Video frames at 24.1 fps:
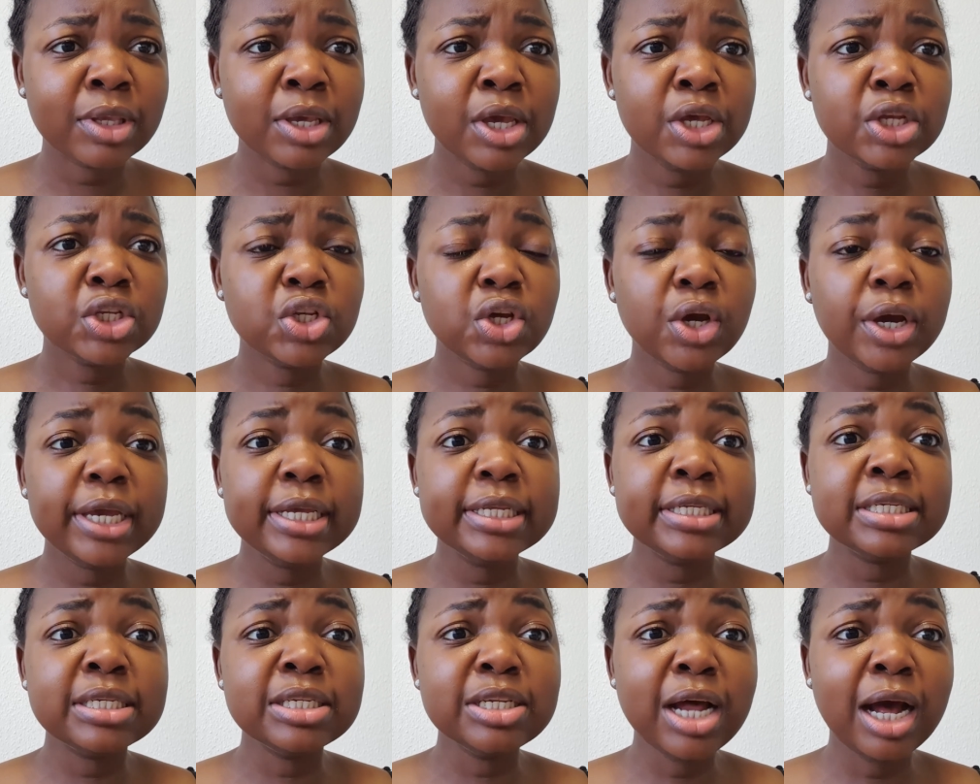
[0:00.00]
So
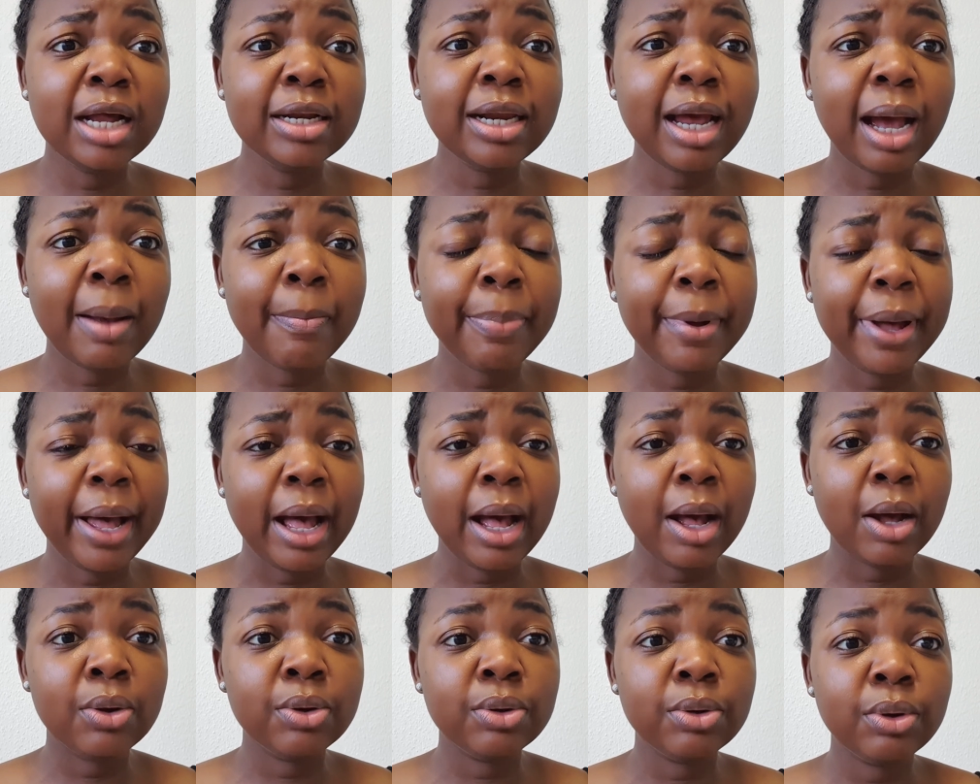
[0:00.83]
it's not
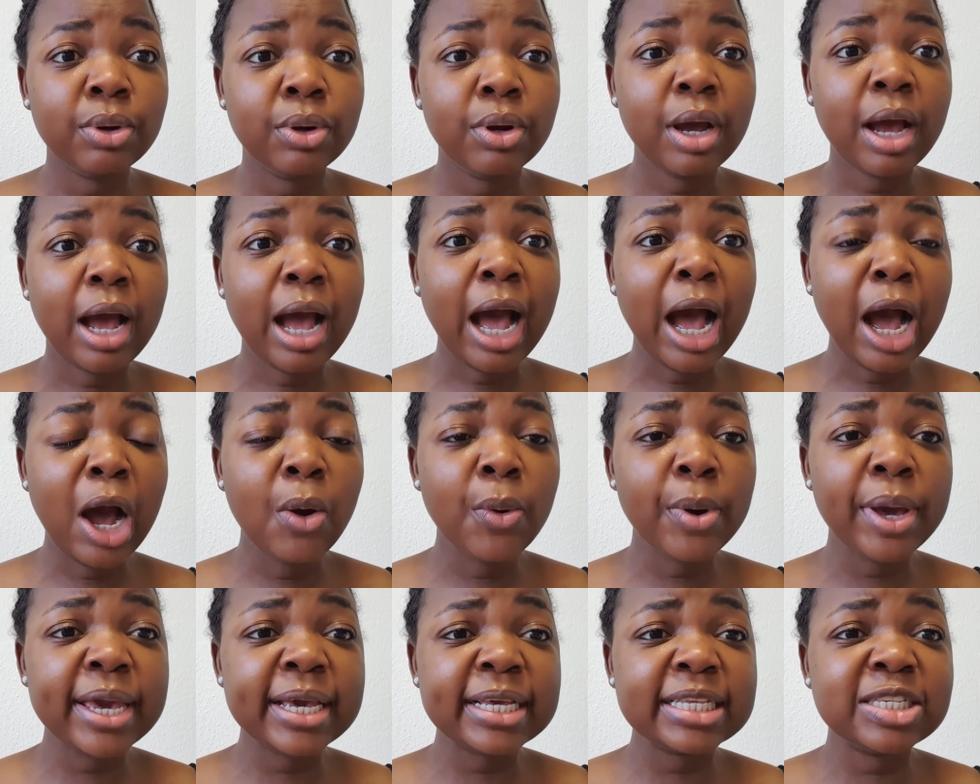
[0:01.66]
about
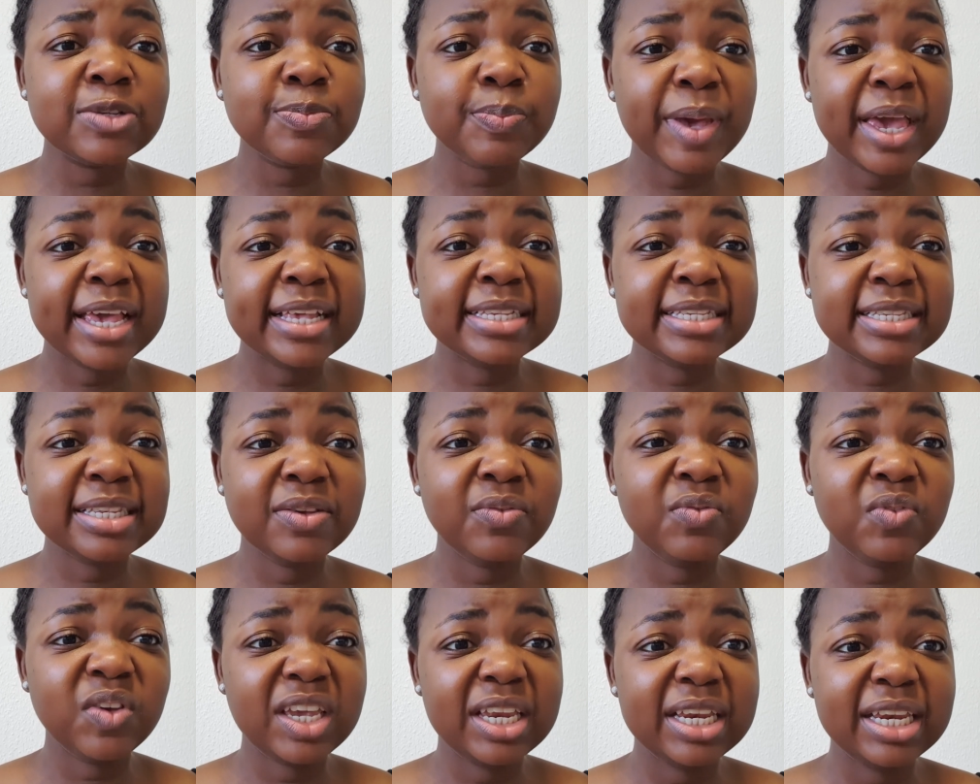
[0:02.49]
how
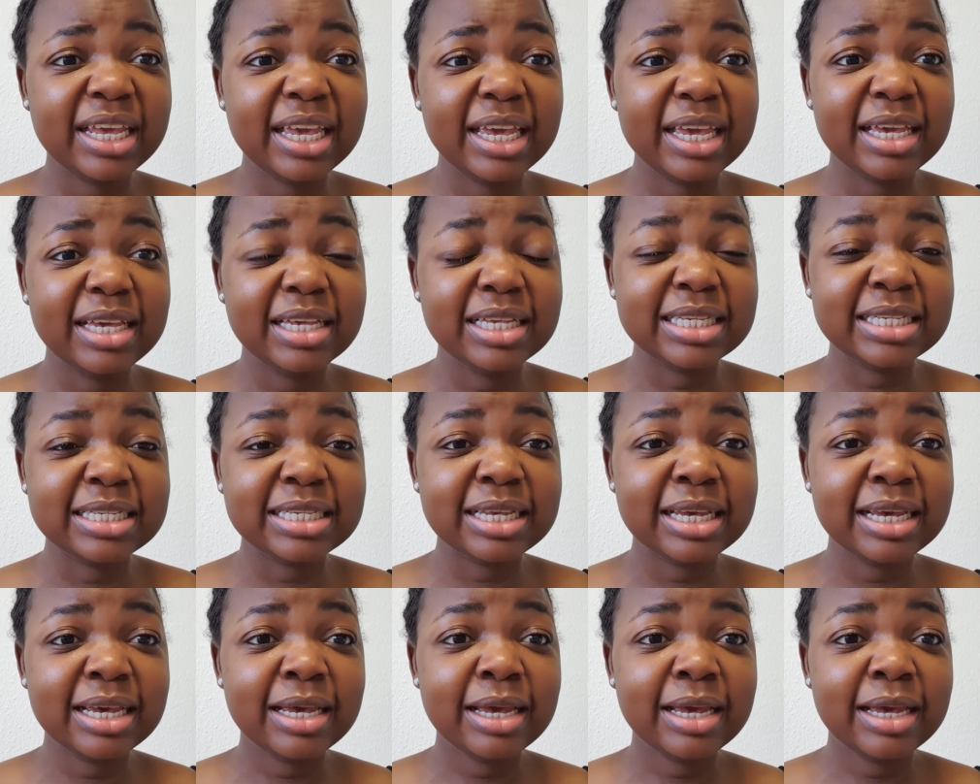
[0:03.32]
expensive it is.